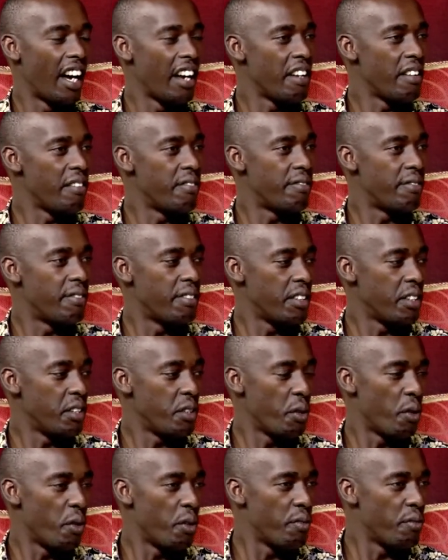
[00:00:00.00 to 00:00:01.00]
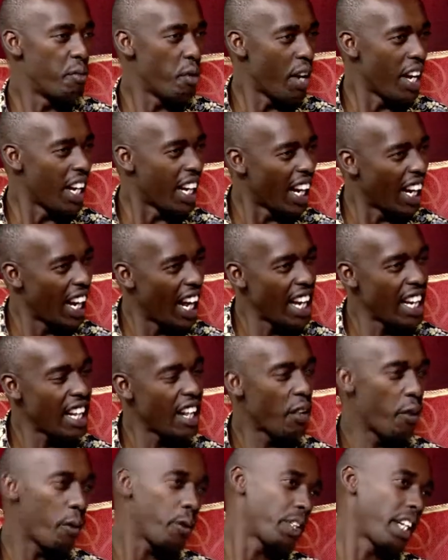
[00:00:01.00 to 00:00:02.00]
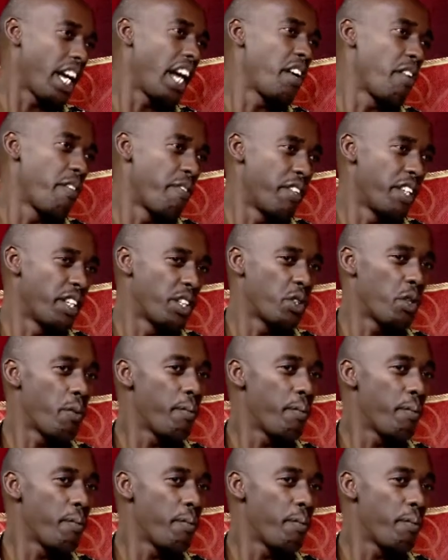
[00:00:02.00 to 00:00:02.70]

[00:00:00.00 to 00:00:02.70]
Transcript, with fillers: if you're inclining, those kind of things.